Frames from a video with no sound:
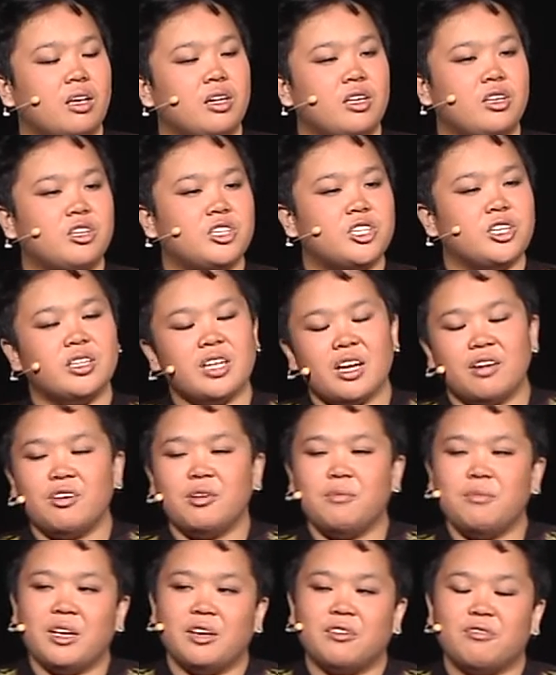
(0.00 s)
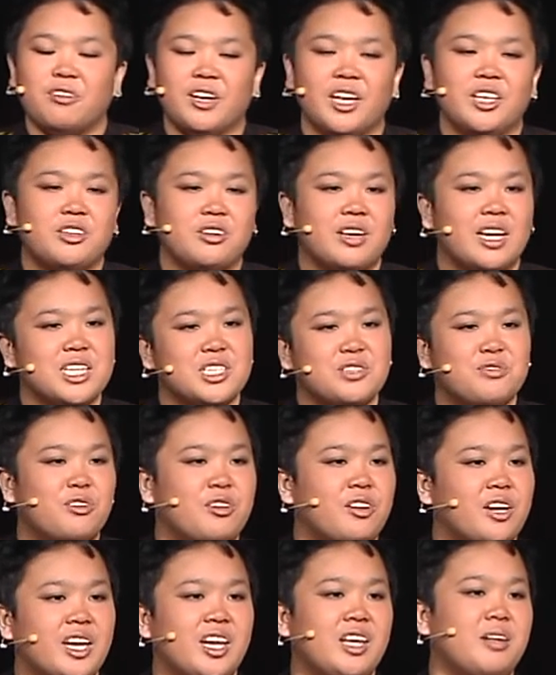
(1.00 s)
You should never be afraid to ask
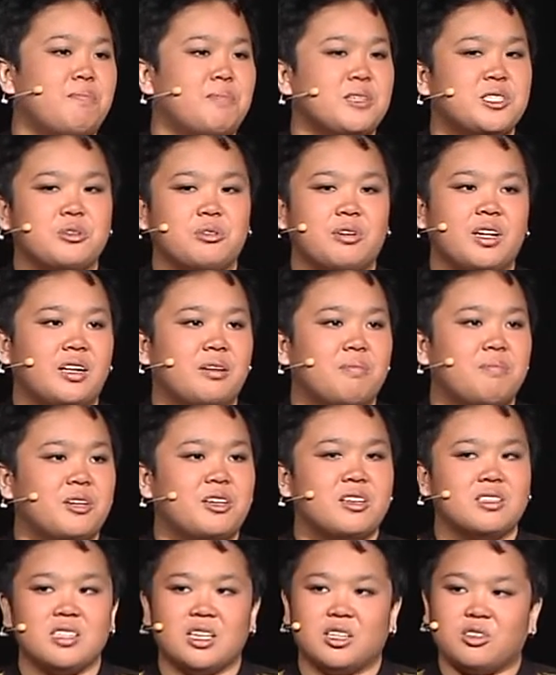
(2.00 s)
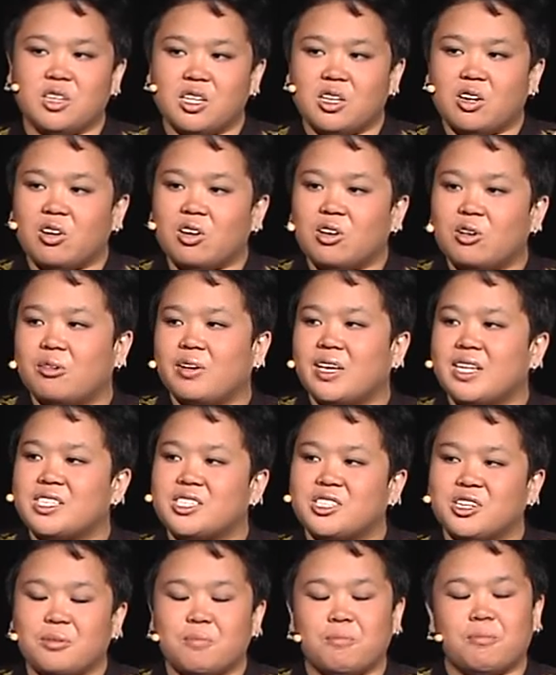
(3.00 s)
for help as well, because it will always
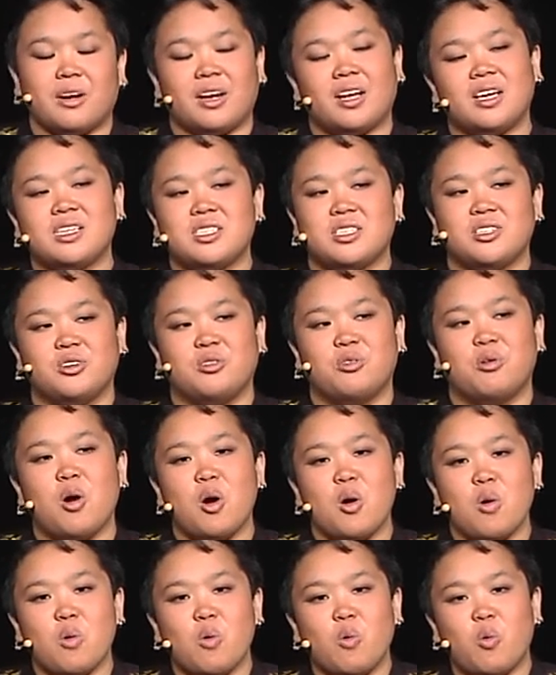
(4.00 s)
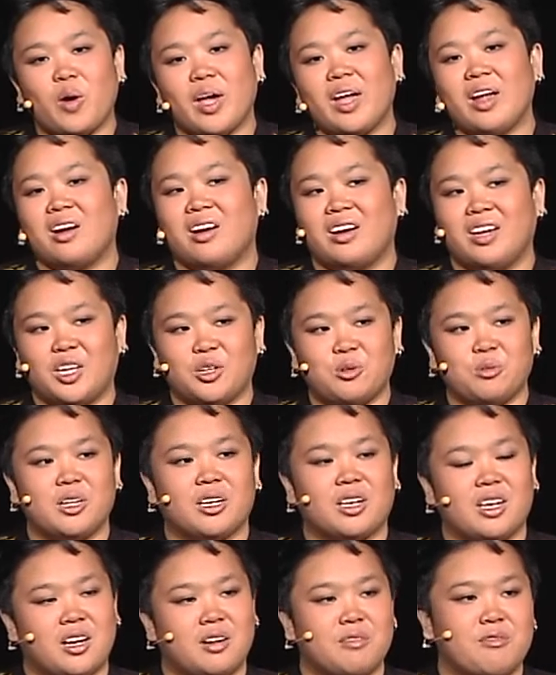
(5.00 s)
surprise you where it will
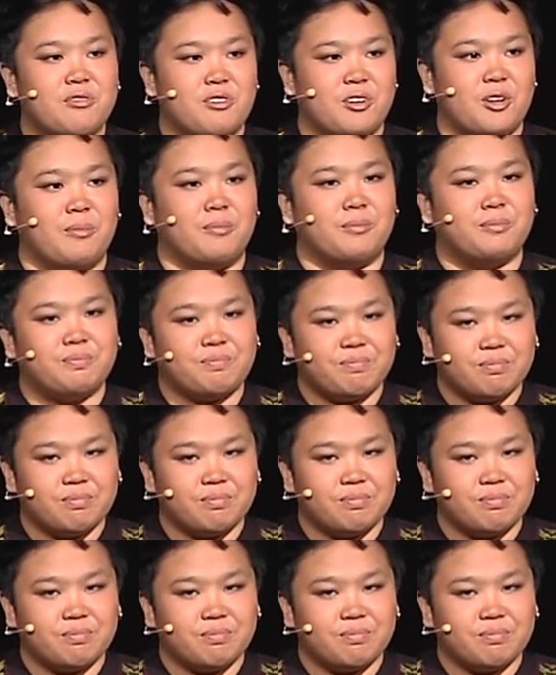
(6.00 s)
come from.